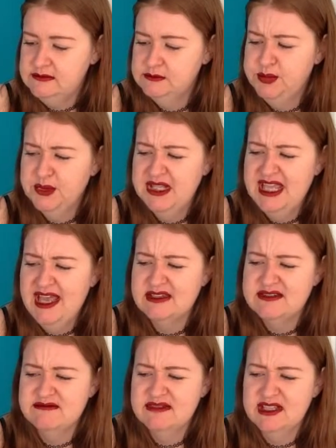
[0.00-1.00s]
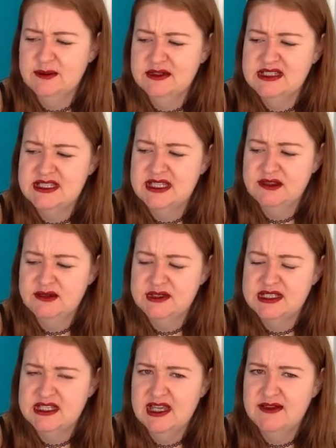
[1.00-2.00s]
But yeah, I didn't really want to sit through a
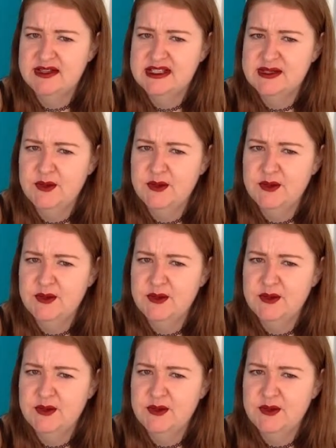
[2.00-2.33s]
service